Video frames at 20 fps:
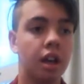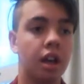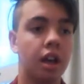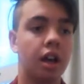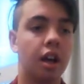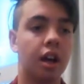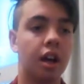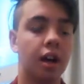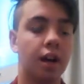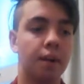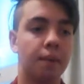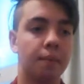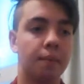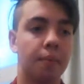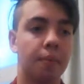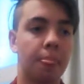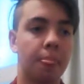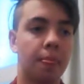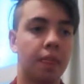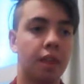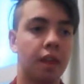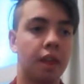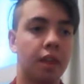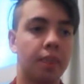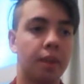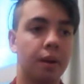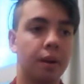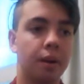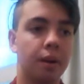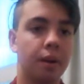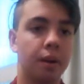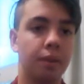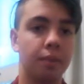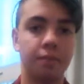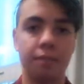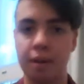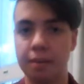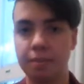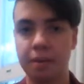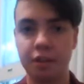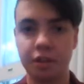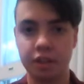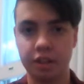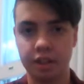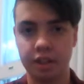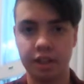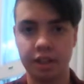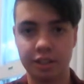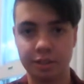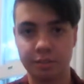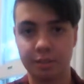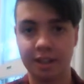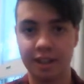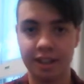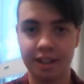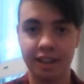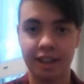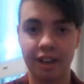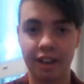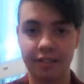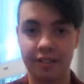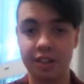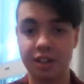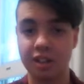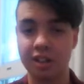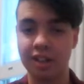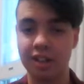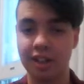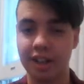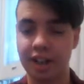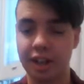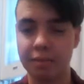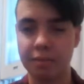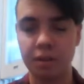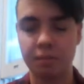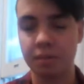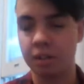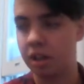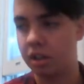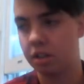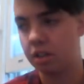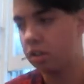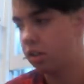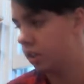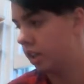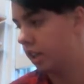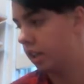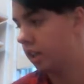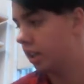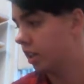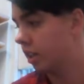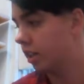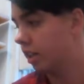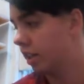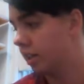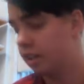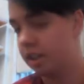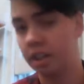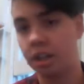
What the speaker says: though my budget has meant that I've had to slow down a bit, but I still eat like crazy.